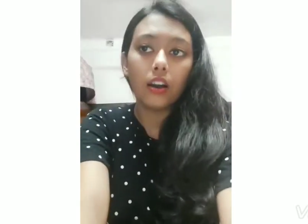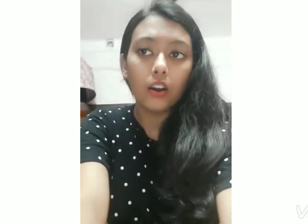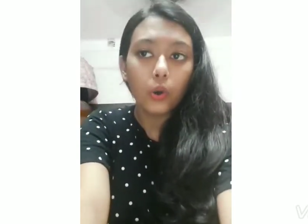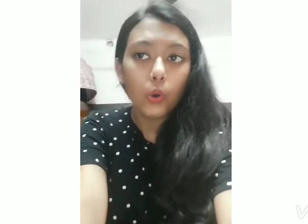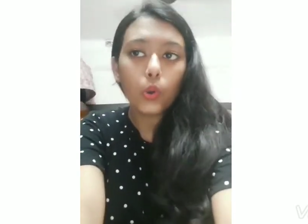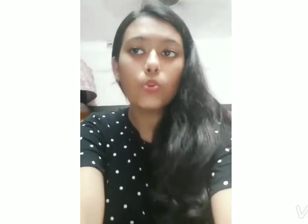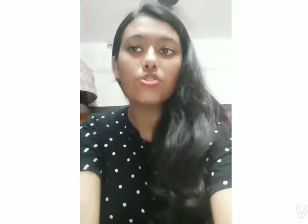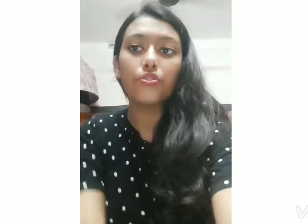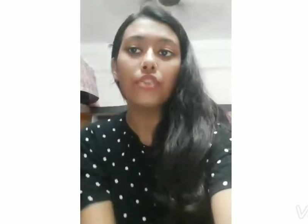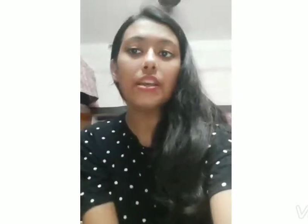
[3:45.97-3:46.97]
who could
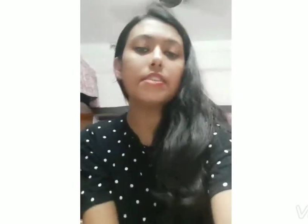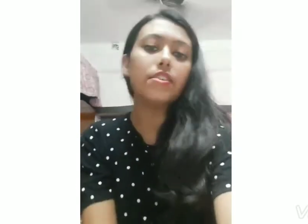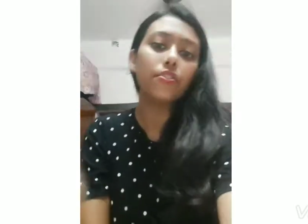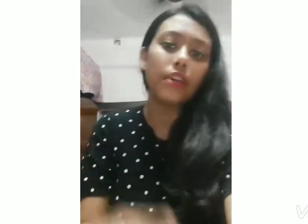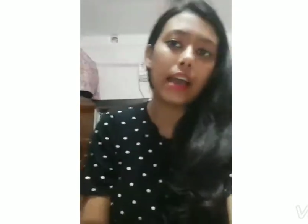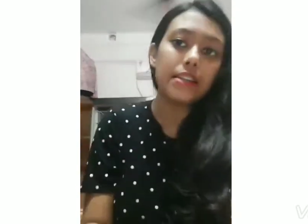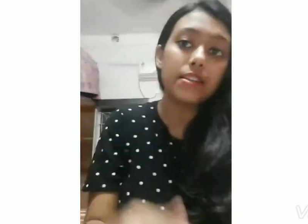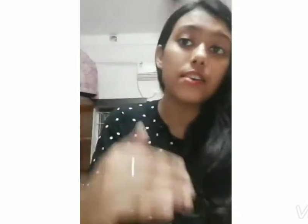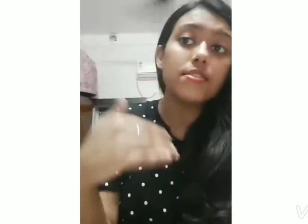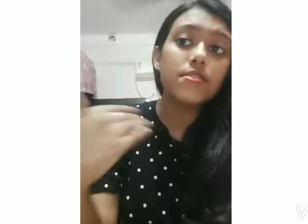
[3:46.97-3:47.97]
read and write
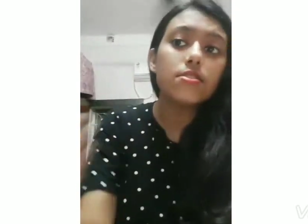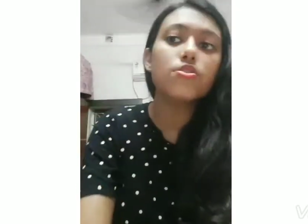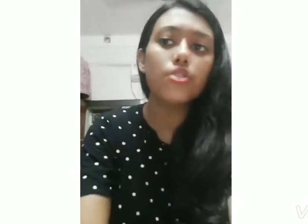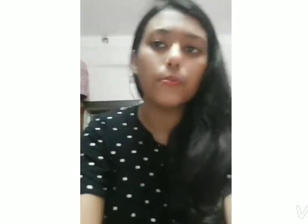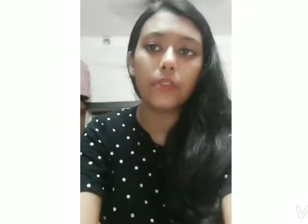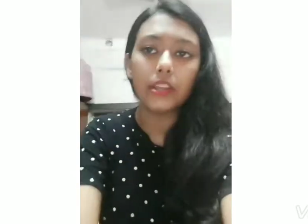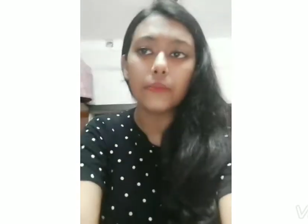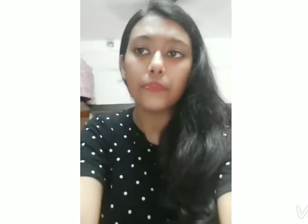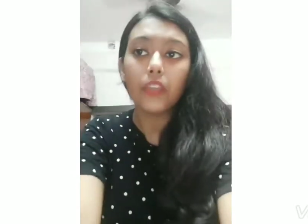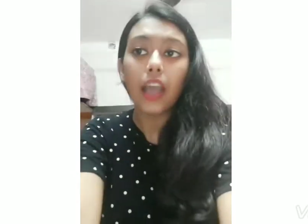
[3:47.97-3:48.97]
considerably,
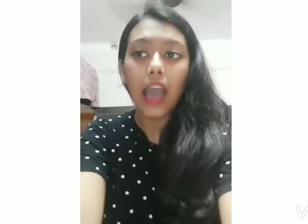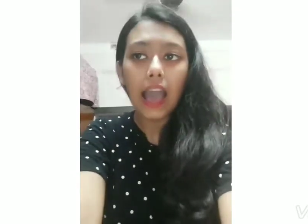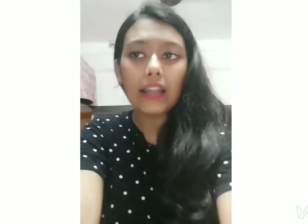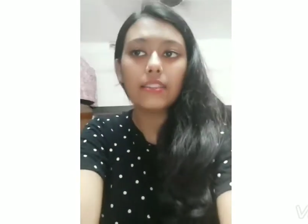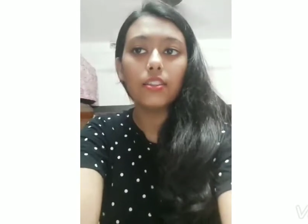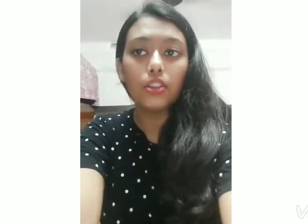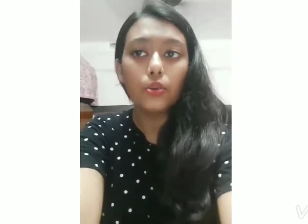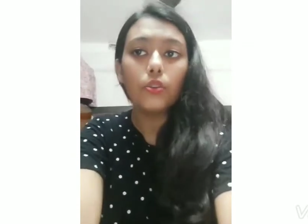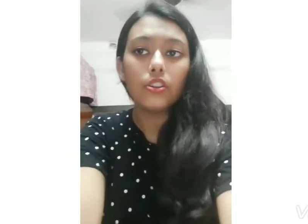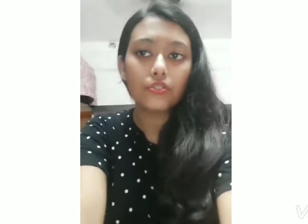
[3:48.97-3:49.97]
and the
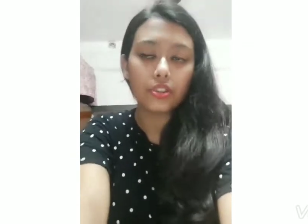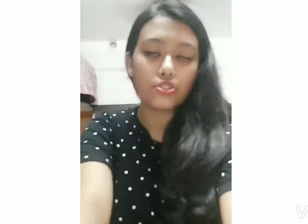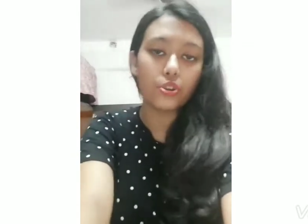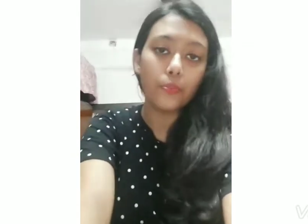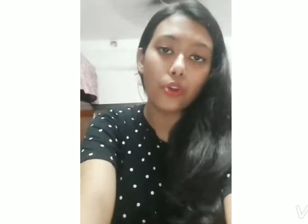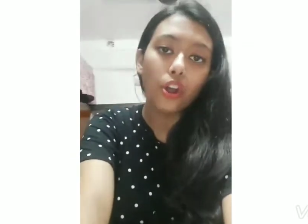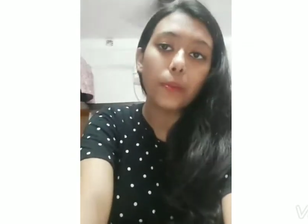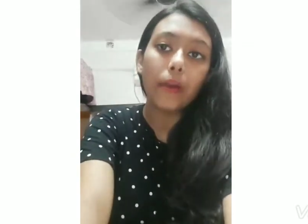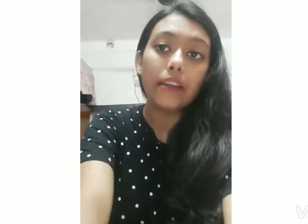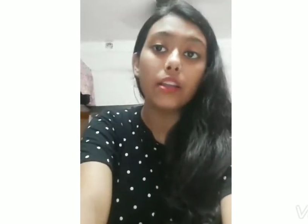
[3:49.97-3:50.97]
new literature
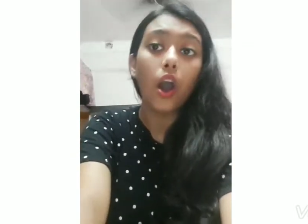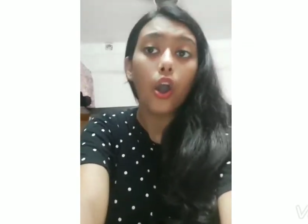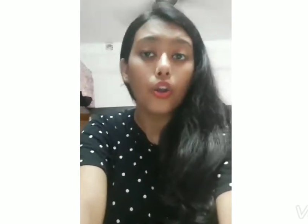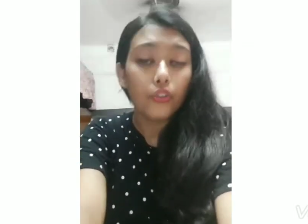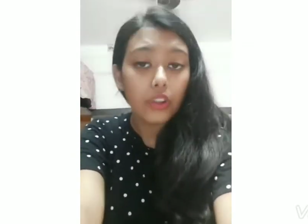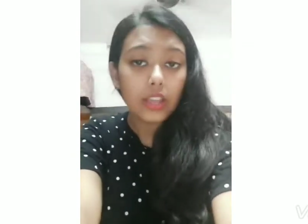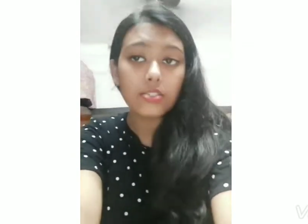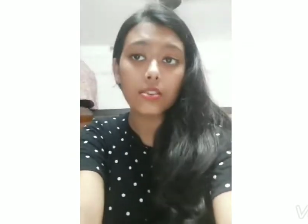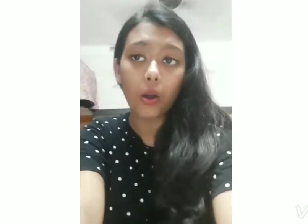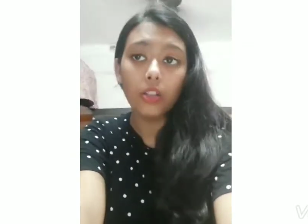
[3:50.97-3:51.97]
brought by the Greek
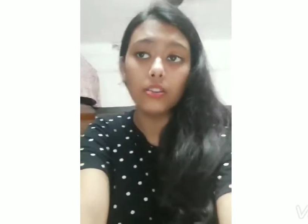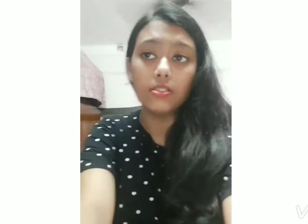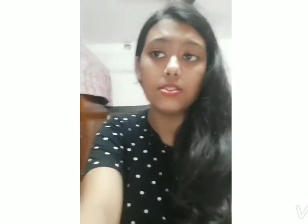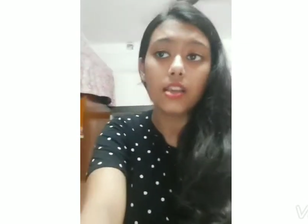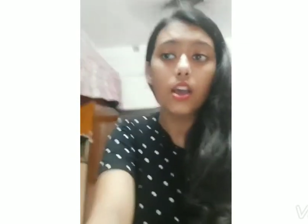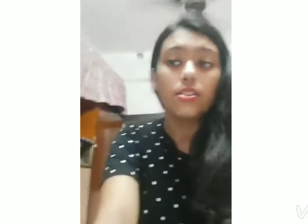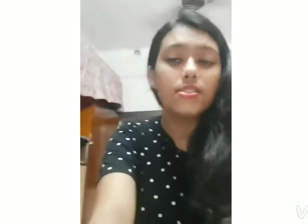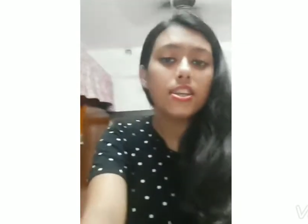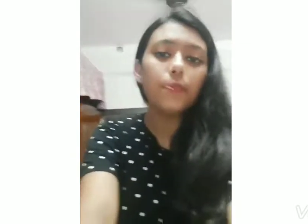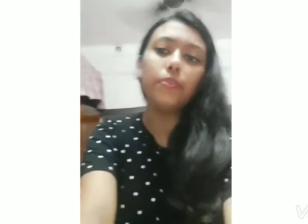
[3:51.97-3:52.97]
scholars
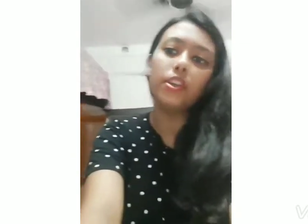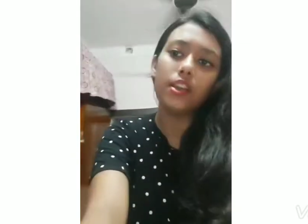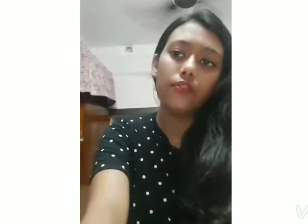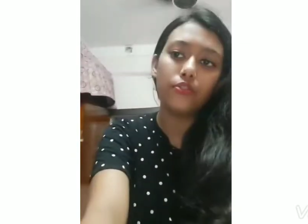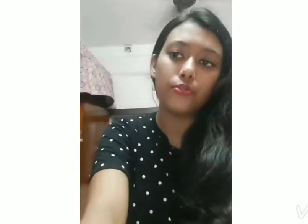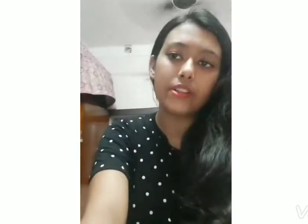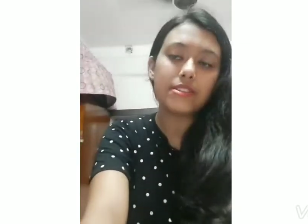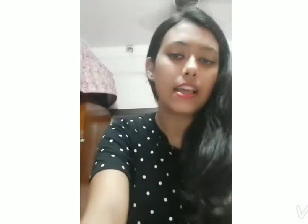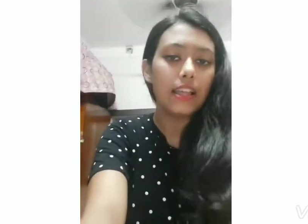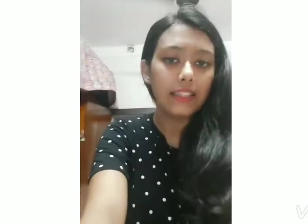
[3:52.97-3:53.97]
deeply
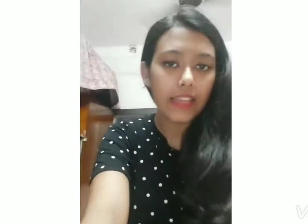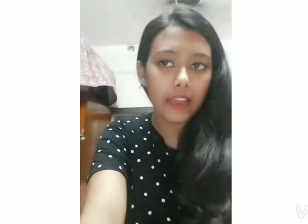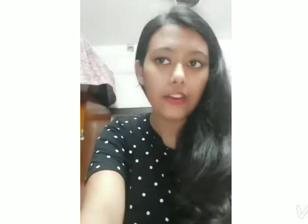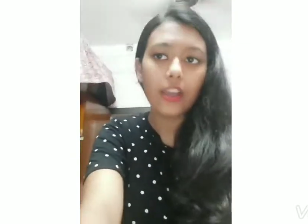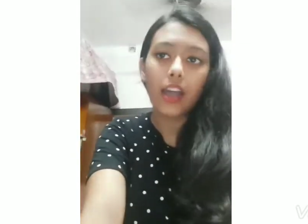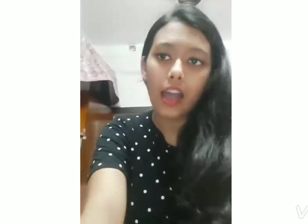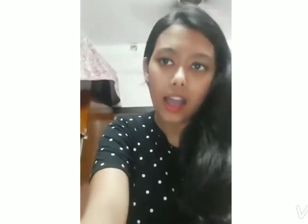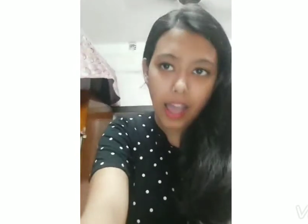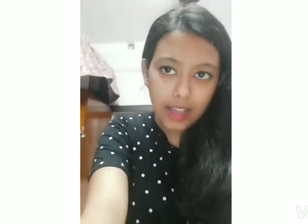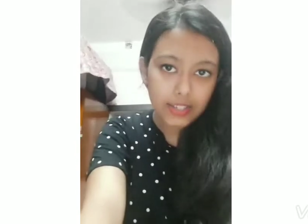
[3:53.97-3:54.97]
influenced their
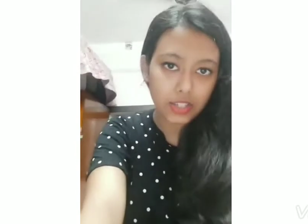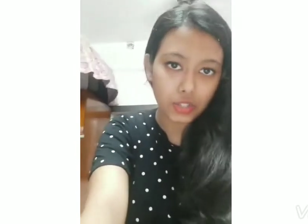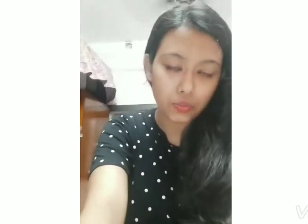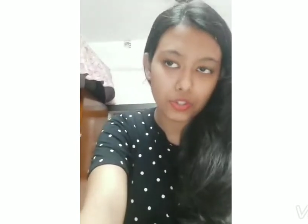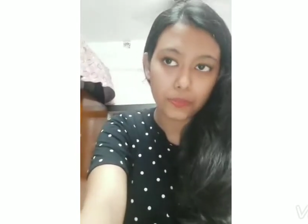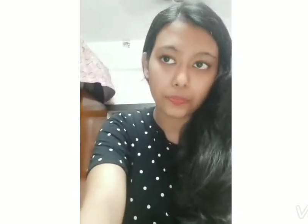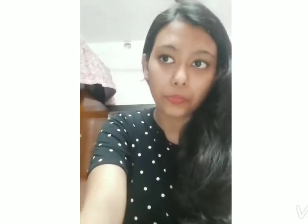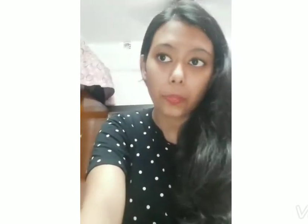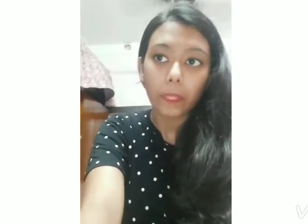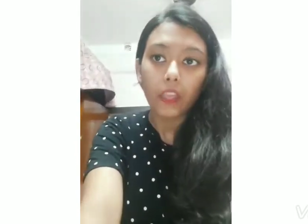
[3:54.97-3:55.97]
attitude.
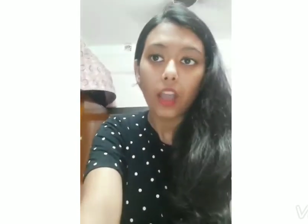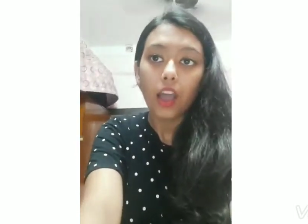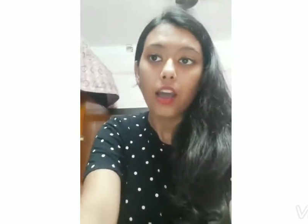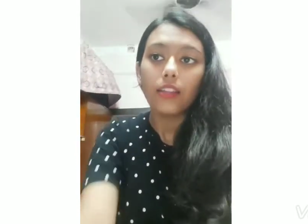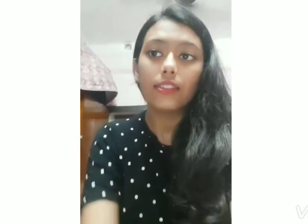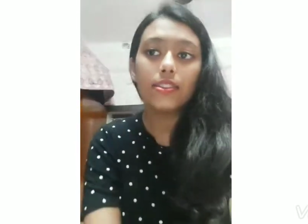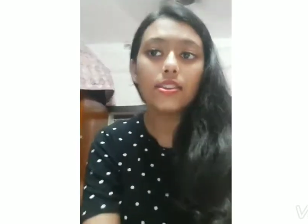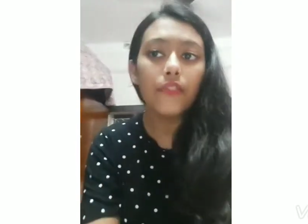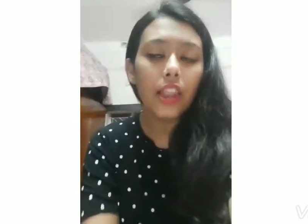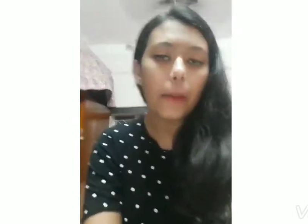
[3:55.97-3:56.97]
The
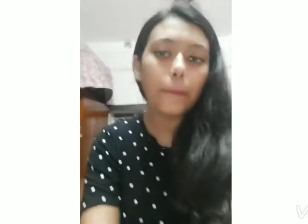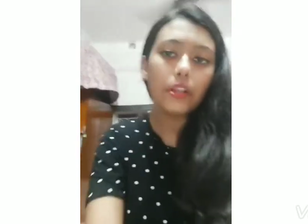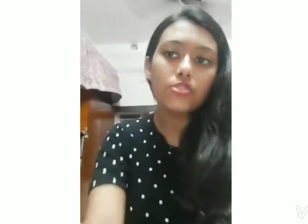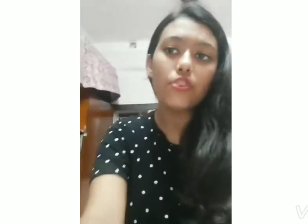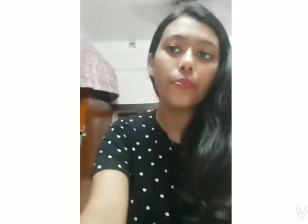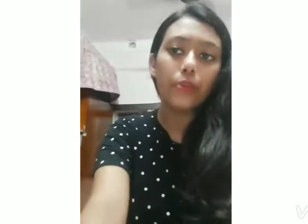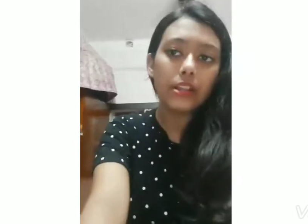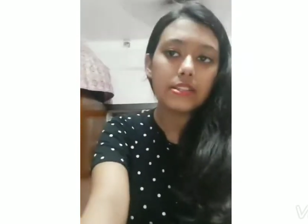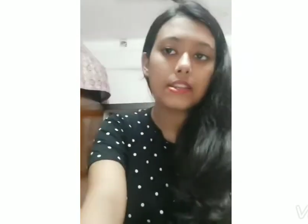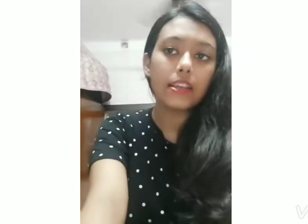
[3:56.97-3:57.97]
development of
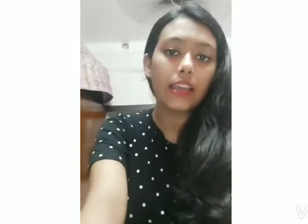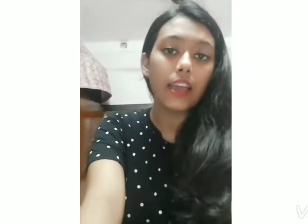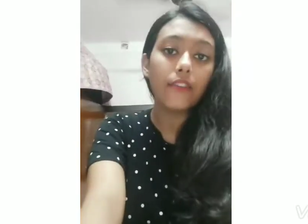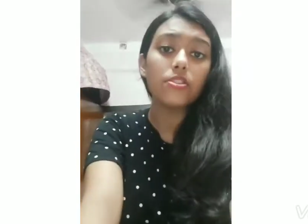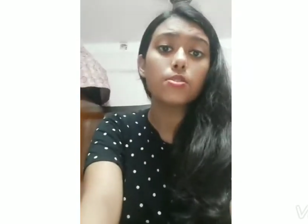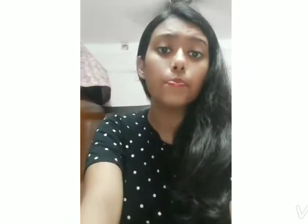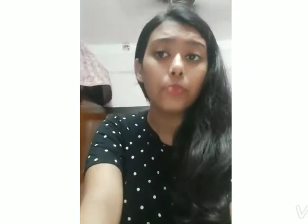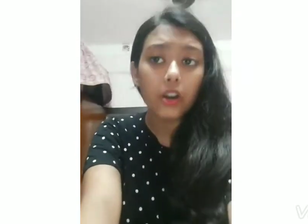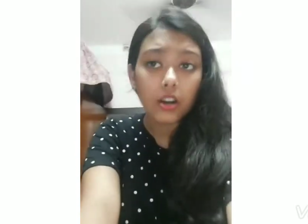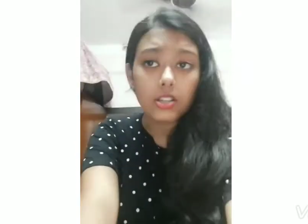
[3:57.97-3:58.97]
printing gave a
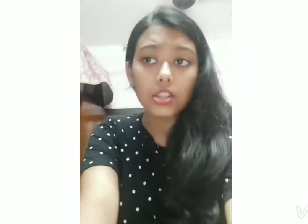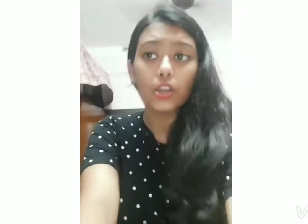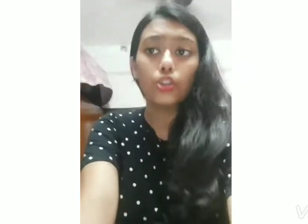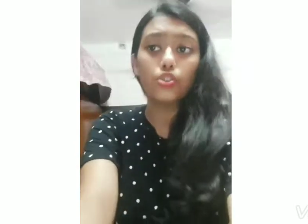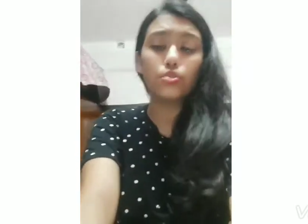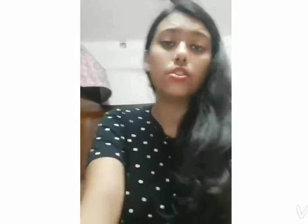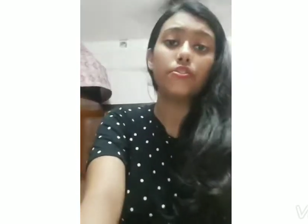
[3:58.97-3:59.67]
spurt to the